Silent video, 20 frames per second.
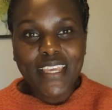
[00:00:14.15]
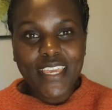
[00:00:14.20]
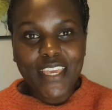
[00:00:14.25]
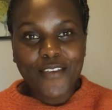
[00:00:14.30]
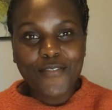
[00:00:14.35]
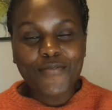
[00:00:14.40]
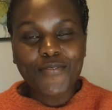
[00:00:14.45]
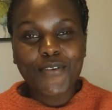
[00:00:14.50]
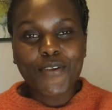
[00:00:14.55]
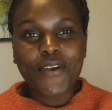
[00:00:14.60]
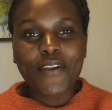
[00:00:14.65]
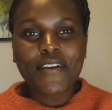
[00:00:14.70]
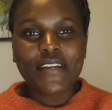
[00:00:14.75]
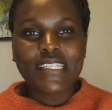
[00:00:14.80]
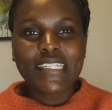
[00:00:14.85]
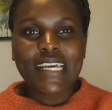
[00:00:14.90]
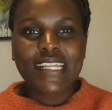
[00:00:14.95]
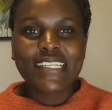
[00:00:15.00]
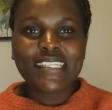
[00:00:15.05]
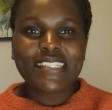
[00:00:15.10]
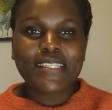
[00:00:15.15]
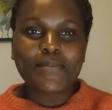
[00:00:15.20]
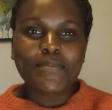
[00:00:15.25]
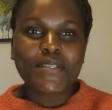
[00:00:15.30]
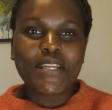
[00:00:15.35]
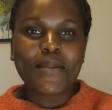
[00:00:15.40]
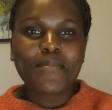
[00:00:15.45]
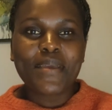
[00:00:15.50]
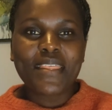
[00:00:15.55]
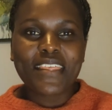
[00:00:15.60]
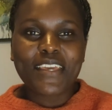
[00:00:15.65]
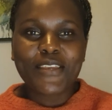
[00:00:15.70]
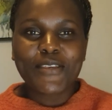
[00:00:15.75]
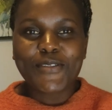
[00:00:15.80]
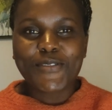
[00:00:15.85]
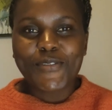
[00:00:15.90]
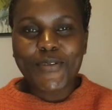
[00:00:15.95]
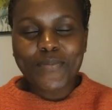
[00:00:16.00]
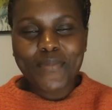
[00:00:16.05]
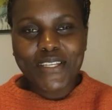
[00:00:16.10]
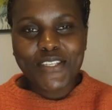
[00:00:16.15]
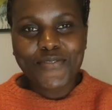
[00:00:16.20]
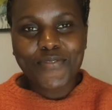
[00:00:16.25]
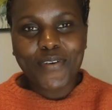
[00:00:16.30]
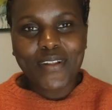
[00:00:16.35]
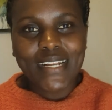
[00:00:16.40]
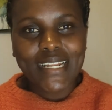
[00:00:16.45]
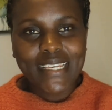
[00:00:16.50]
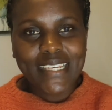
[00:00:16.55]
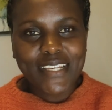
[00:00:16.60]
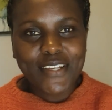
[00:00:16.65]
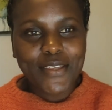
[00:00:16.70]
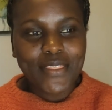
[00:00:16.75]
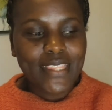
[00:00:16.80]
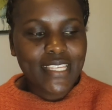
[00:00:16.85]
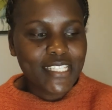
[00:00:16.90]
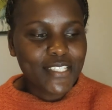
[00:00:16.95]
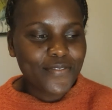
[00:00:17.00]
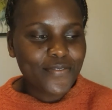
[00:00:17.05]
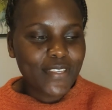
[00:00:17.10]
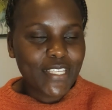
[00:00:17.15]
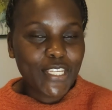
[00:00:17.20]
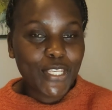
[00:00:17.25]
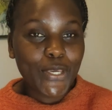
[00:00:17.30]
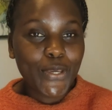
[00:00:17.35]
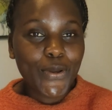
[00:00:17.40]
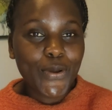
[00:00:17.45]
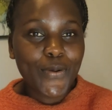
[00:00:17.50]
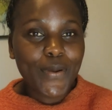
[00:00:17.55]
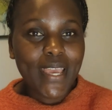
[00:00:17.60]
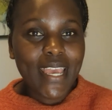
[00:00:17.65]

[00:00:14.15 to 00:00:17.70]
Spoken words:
If you're a returning subscriber, thank you so much for clicking on this video.